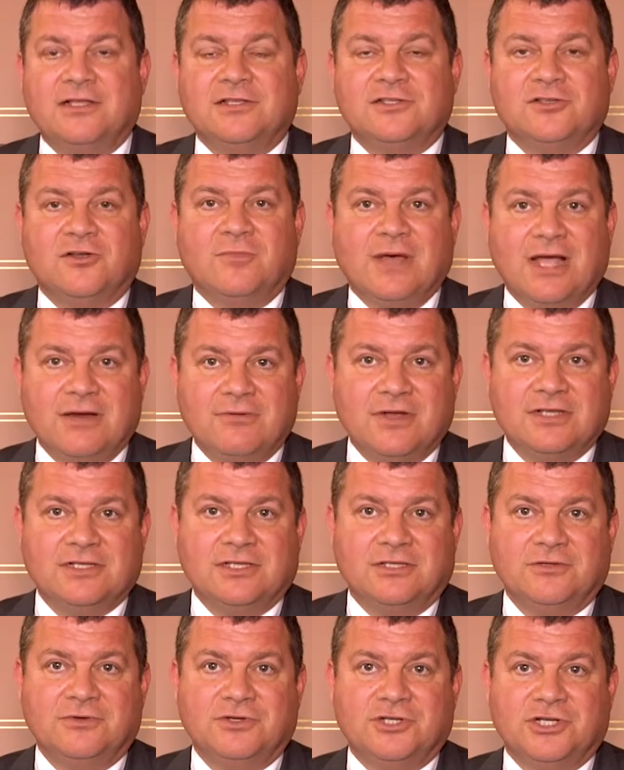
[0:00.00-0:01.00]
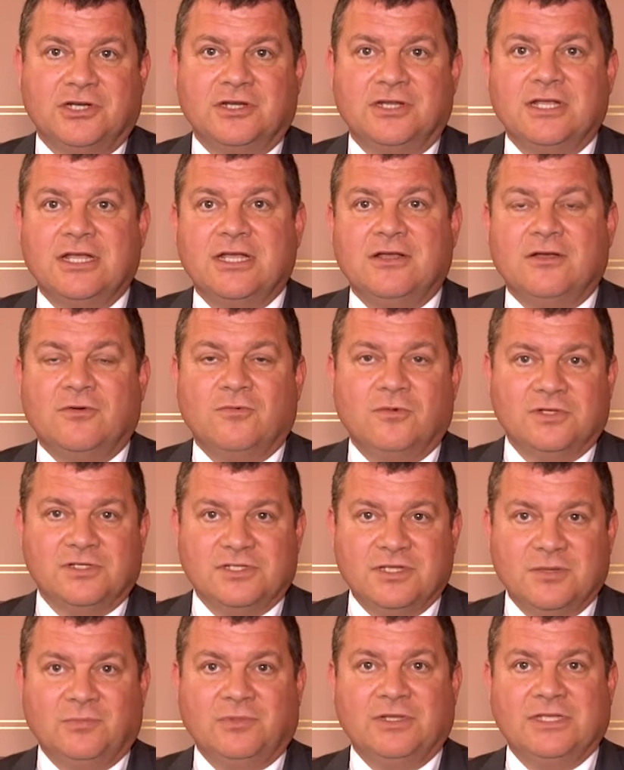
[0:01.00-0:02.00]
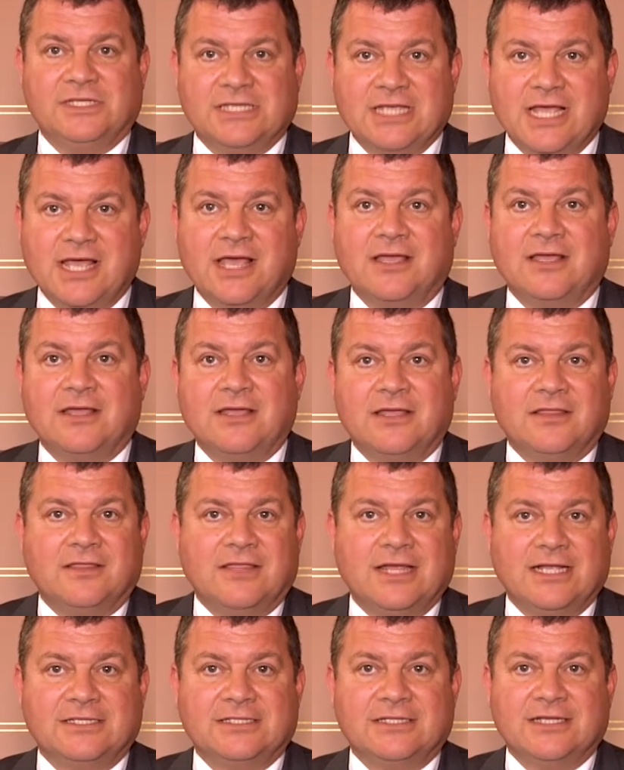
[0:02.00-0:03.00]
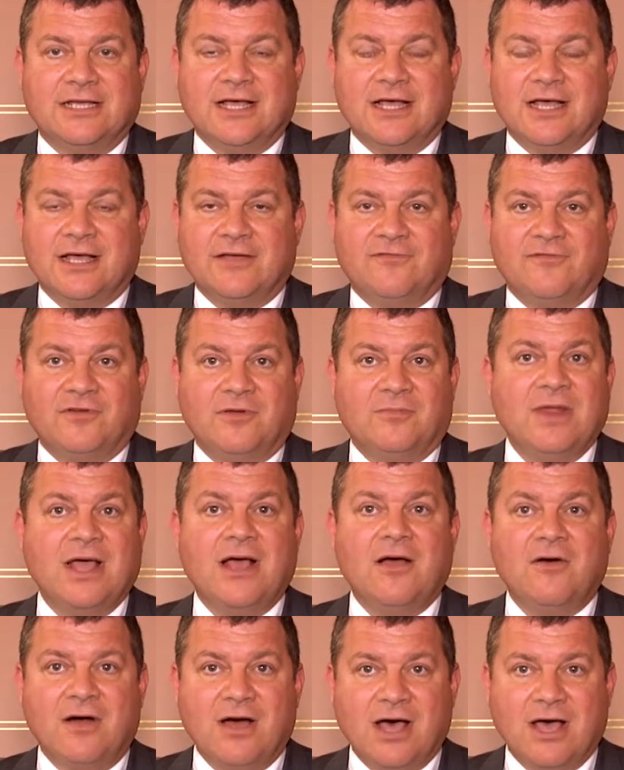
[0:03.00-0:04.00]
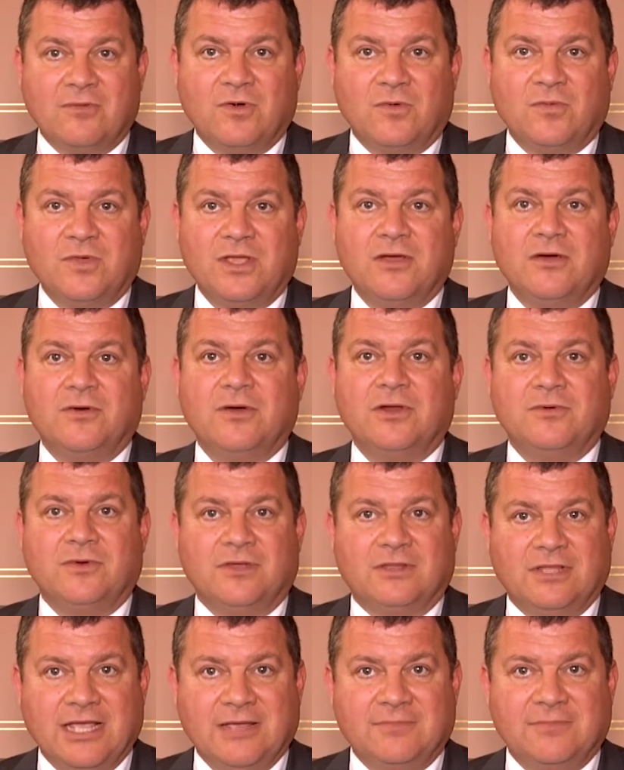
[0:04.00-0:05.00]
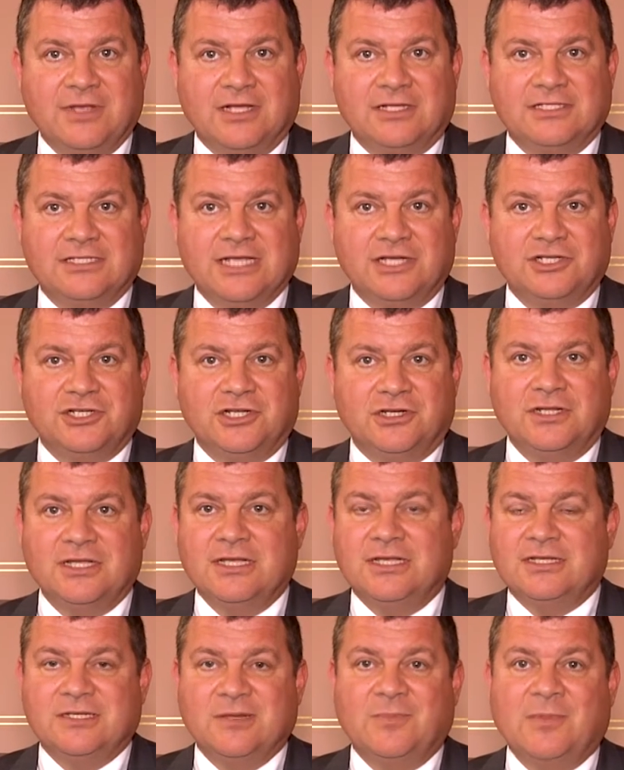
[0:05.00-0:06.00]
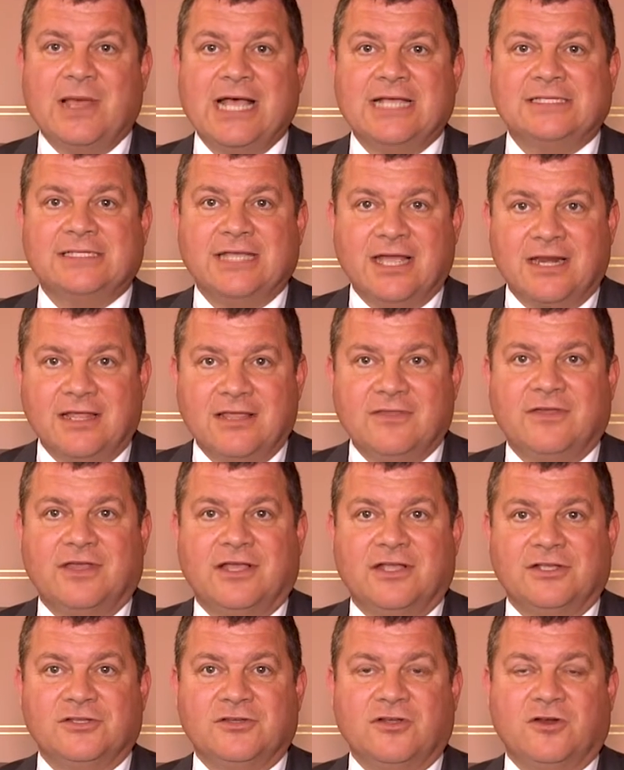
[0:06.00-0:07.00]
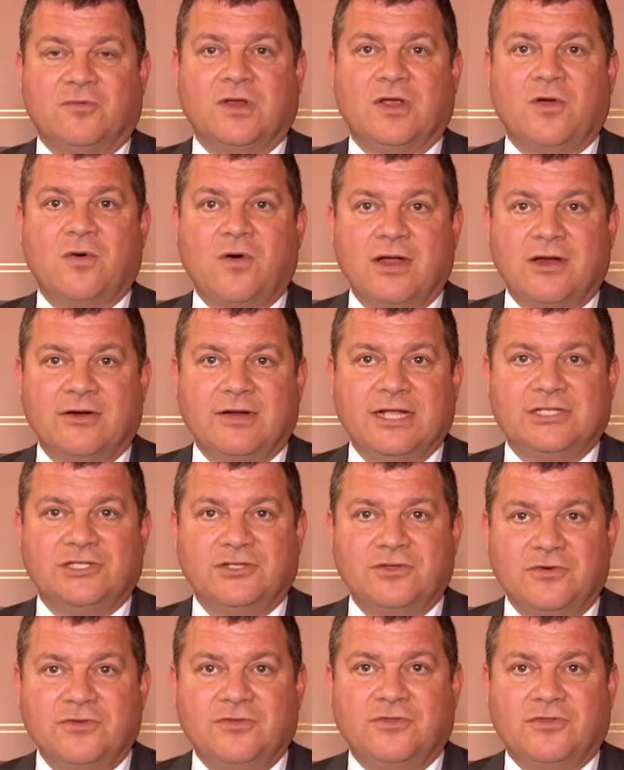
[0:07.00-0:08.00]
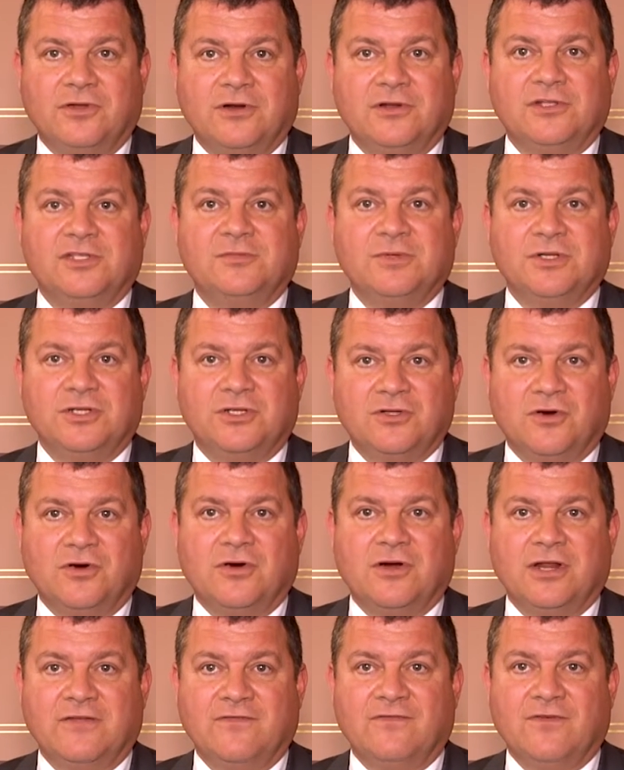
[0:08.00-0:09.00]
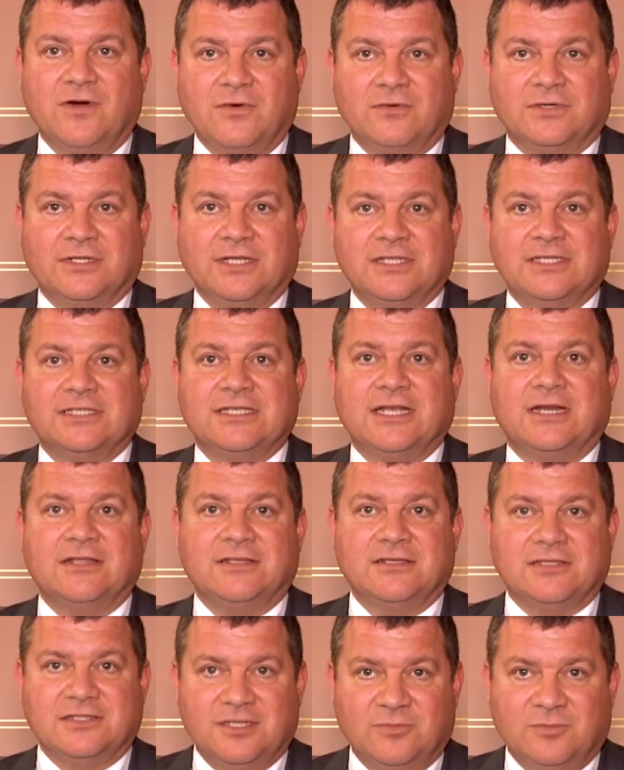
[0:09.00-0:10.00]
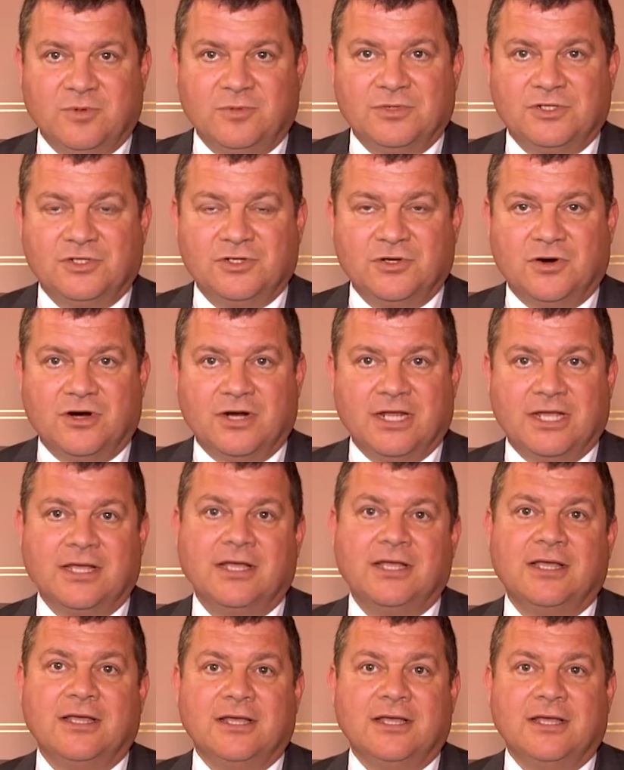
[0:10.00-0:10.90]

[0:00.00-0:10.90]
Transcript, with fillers: So my resolution will simply say that uh, from now on, when we go into a lame duck session, to pass anything is going to require a two-thirds majority vote instead instead of the simple majority.